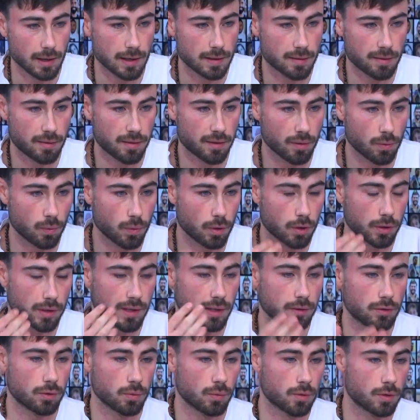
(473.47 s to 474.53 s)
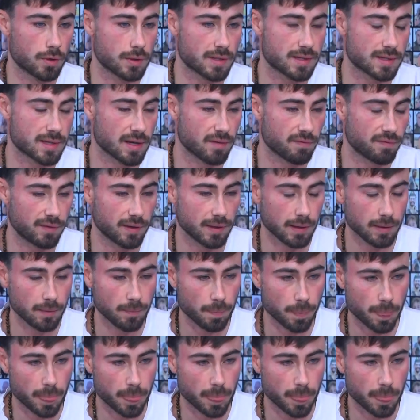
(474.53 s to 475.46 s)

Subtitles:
and they're walking towards something.